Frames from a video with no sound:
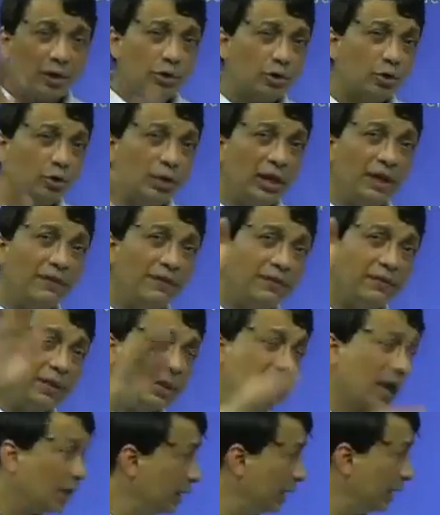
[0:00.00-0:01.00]
so if the
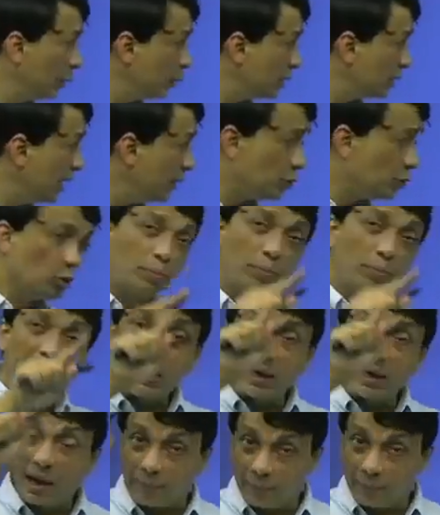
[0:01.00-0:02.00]
colored halo seems to
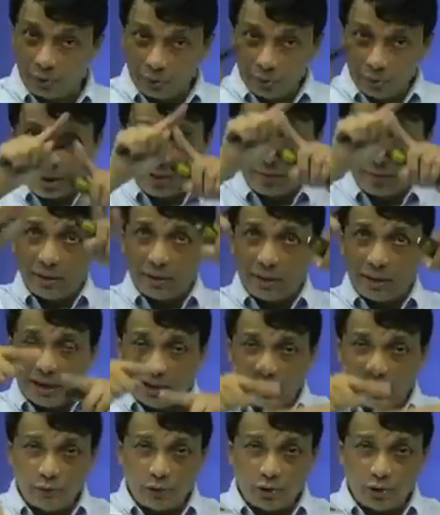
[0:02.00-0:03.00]
break up, you know,
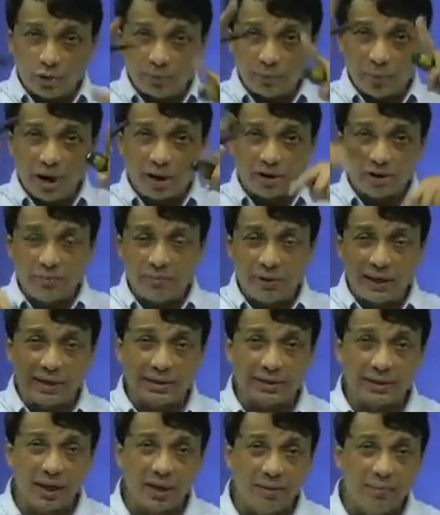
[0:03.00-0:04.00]
individual parts
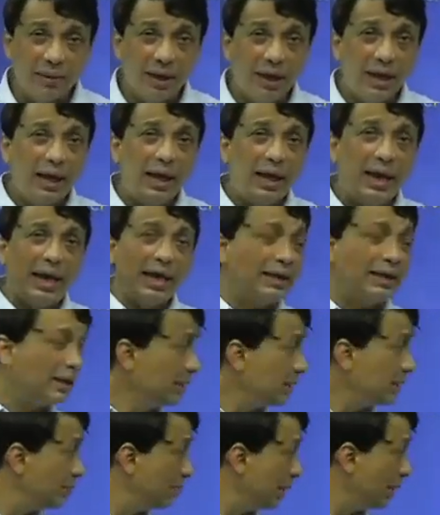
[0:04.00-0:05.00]
breaks up, it
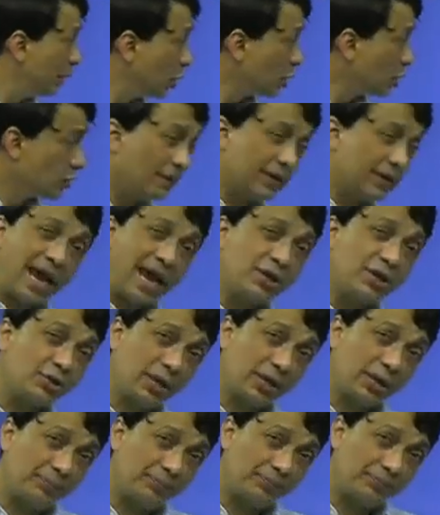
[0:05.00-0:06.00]
is because of a
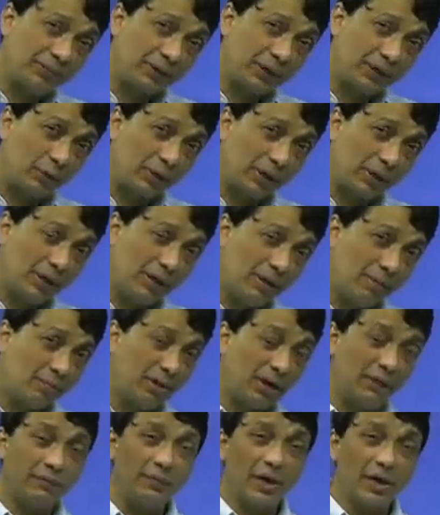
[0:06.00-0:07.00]
cataract. Okay,
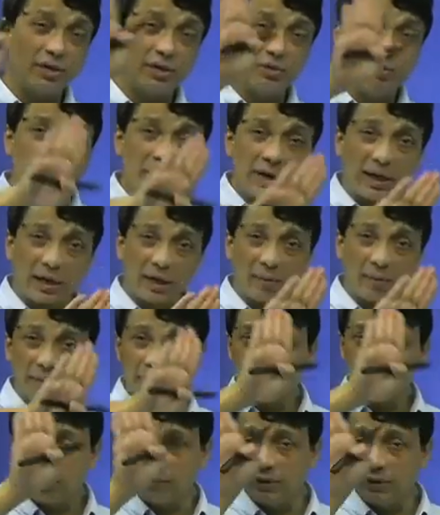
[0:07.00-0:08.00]
but if it doesn't break up
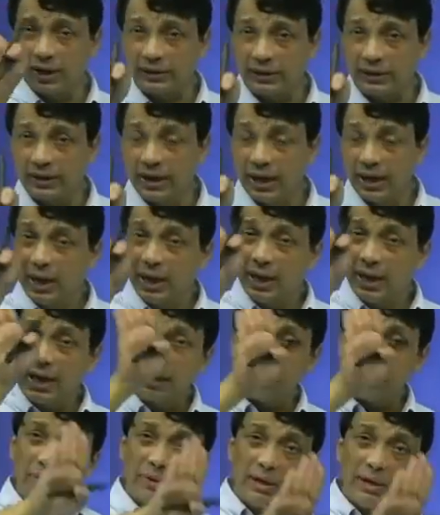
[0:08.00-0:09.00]
as you move like that,
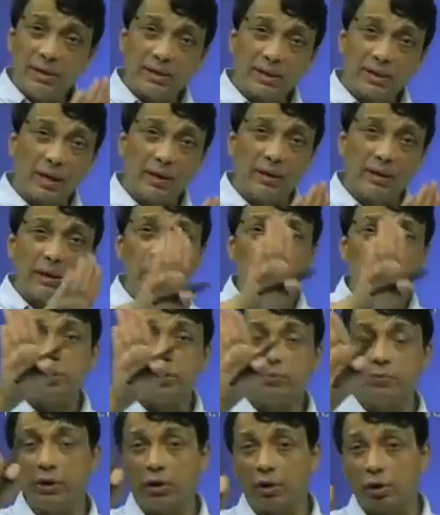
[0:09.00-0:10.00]
it means the colored halo
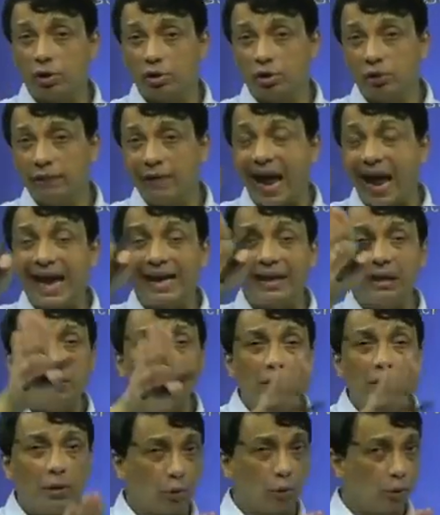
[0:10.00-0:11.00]
is because of
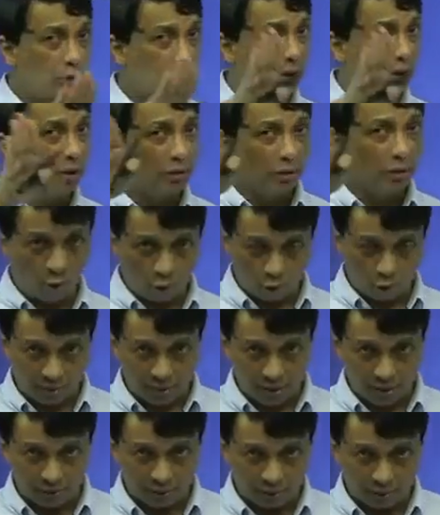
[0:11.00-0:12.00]
angle closure
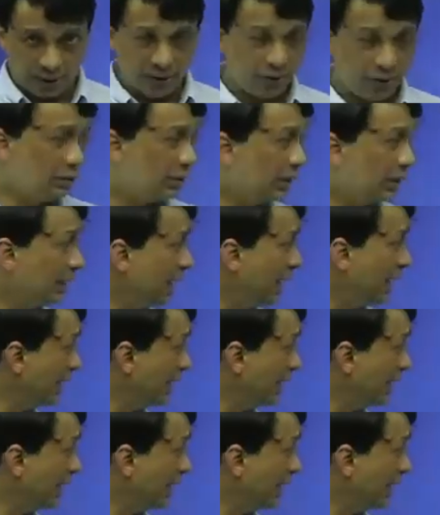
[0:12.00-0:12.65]
glaucoma. Okay, so that